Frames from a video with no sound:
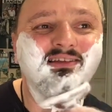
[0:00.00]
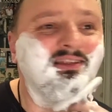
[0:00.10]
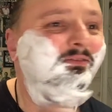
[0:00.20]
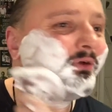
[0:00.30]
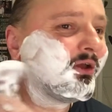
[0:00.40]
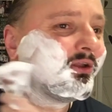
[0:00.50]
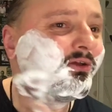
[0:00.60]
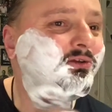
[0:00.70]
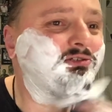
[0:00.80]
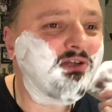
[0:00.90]
Never got a
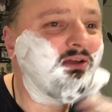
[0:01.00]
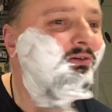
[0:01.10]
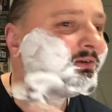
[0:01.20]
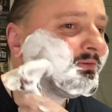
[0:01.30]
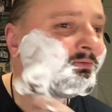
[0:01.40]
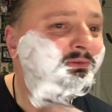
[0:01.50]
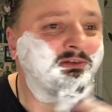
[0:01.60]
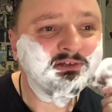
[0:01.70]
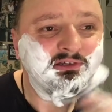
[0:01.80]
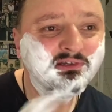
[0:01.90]
good shave.
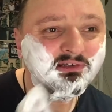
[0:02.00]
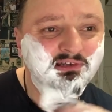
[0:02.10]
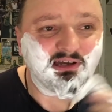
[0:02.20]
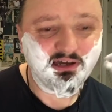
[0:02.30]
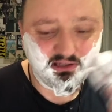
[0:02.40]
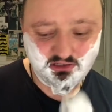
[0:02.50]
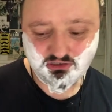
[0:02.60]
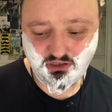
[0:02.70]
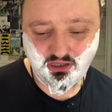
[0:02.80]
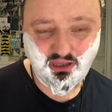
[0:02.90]
And the
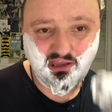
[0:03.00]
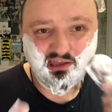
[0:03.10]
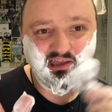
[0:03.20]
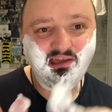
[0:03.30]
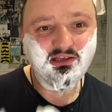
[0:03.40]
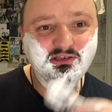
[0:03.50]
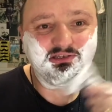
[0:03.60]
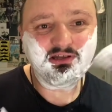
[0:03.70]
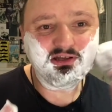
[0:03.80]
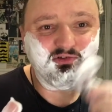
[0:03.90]
sticky
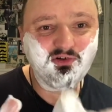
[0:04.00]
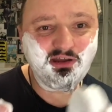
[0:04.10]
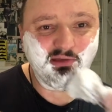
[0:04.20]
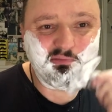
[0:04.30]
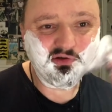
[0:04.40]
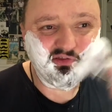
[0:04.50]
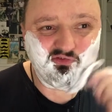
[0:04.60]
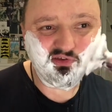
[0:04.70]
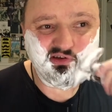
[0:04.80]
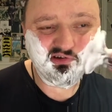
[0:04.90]
cream on the
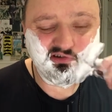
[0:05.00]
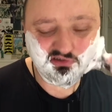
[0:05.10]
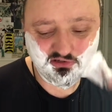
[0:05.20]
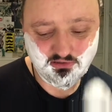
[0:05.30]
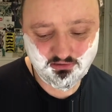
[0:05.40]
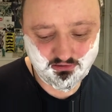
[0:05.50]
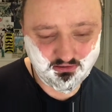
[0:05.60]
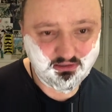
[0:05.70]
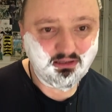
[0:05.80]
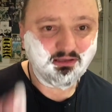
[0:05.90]
fingers,
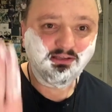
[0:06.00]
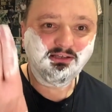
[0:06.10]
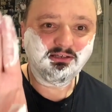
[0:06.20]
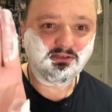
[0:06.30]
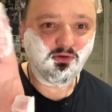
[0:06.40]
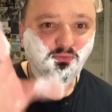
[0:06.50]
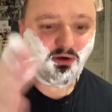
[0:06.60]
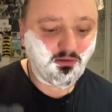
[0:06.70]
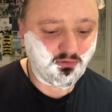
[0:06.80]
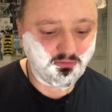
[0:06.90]
this is no
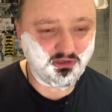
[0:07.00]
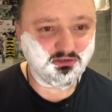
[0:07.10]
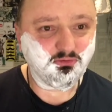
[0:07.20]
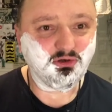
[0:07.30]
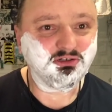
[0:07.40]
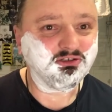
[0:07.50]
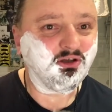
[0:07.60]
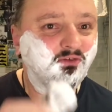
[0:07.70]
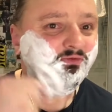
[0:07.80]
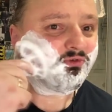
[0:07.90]
problem. This washes
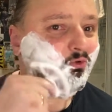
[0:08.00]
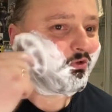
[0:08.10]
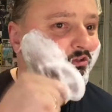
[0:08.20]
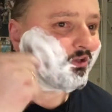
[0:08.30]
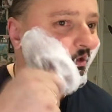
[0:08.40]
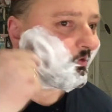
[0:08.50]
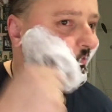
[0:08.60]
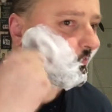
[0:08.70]
off so easily.